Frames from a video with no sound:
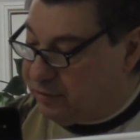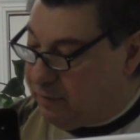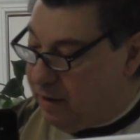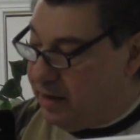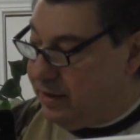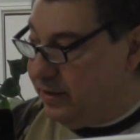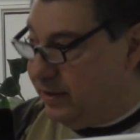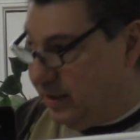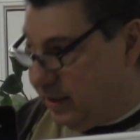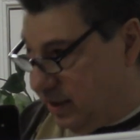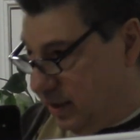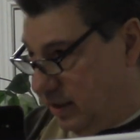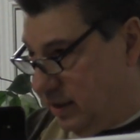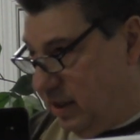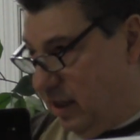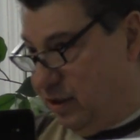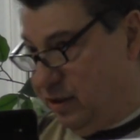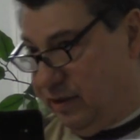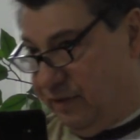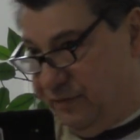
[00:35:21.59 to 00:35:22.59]
rather than
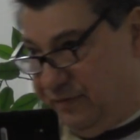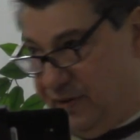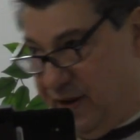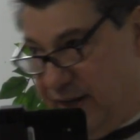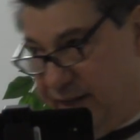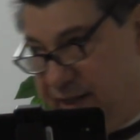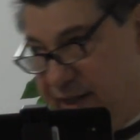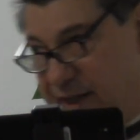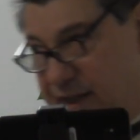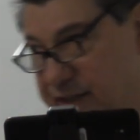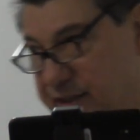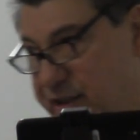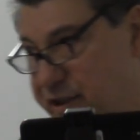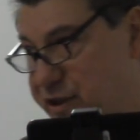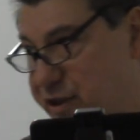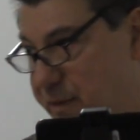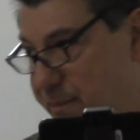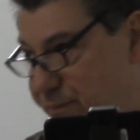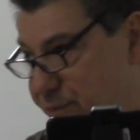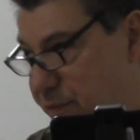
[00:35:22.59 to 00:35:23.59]
continue to fight. The
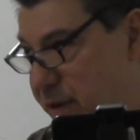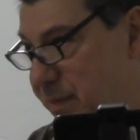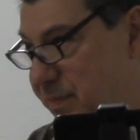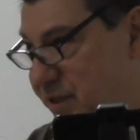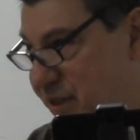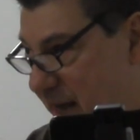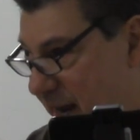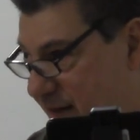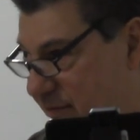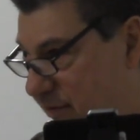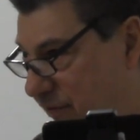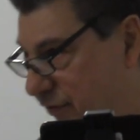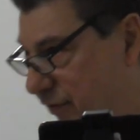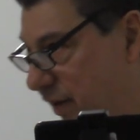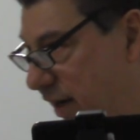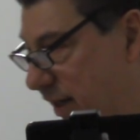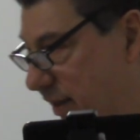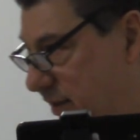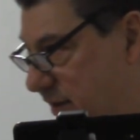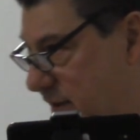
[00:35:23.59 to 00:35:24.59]
supreme
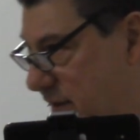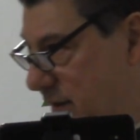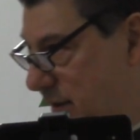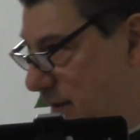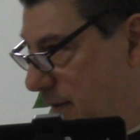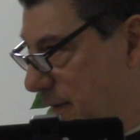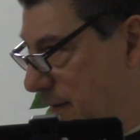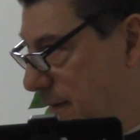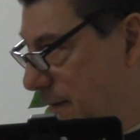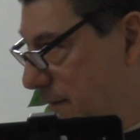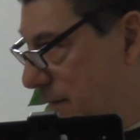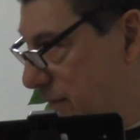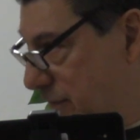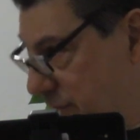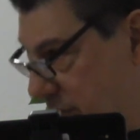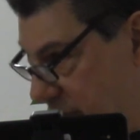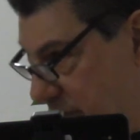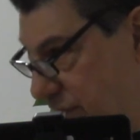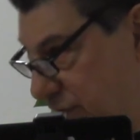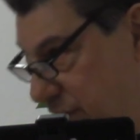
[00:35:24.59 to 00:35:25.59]
sacrifice
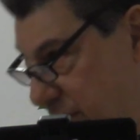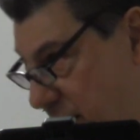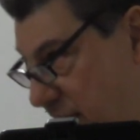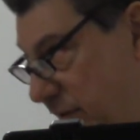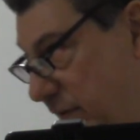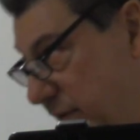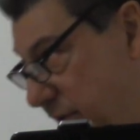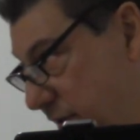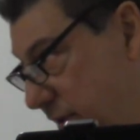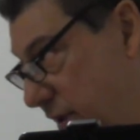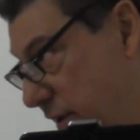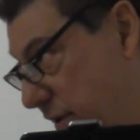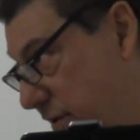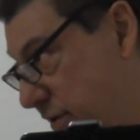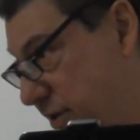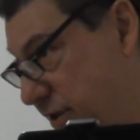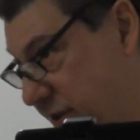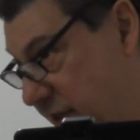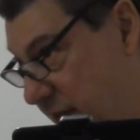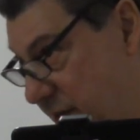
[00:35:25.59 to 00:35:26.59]
if you do not
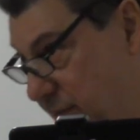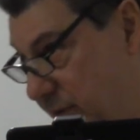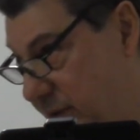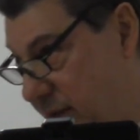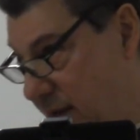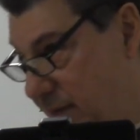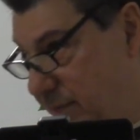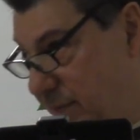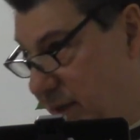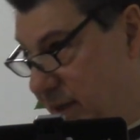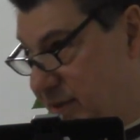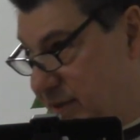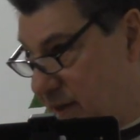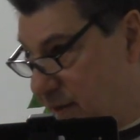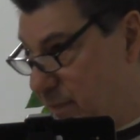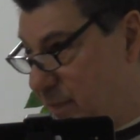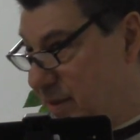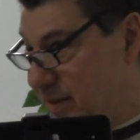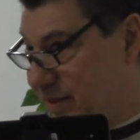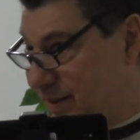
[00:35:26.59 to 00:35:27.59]
understand what that means,
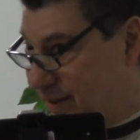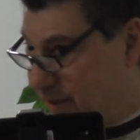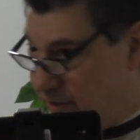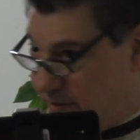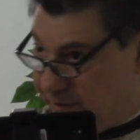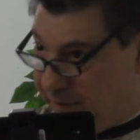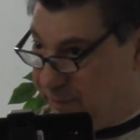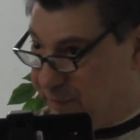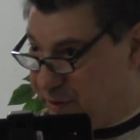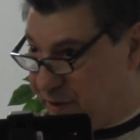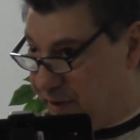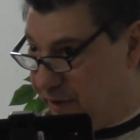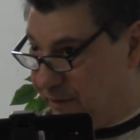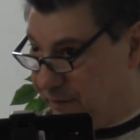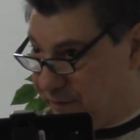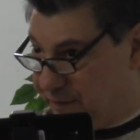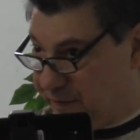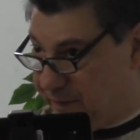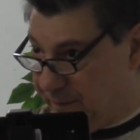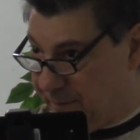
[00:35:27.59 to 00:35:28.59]
that means kill
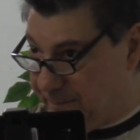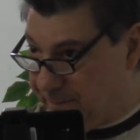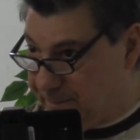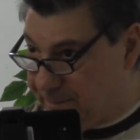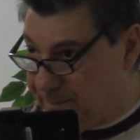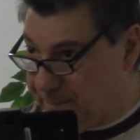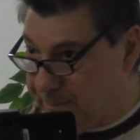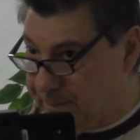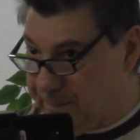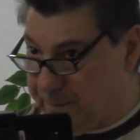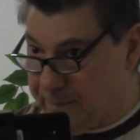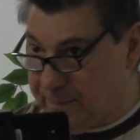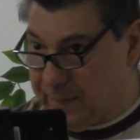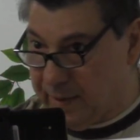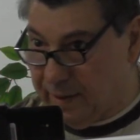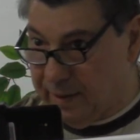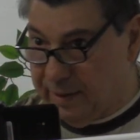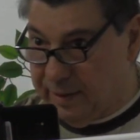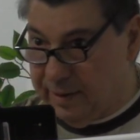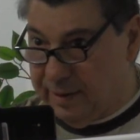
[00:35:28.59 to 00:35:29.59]
themselves.
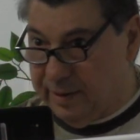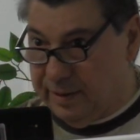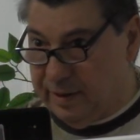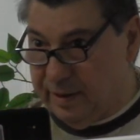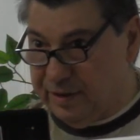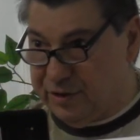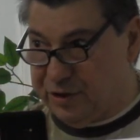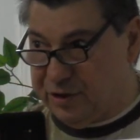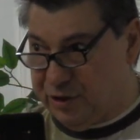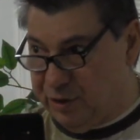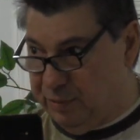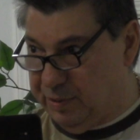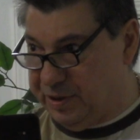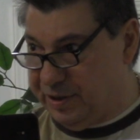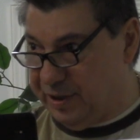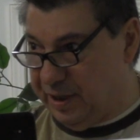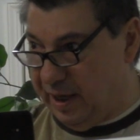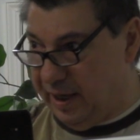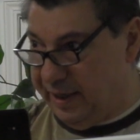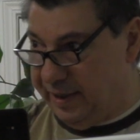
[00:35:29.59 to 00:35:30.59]
That's
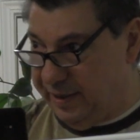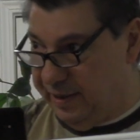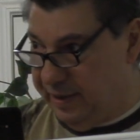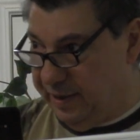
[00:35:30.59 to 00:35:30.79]
suicide.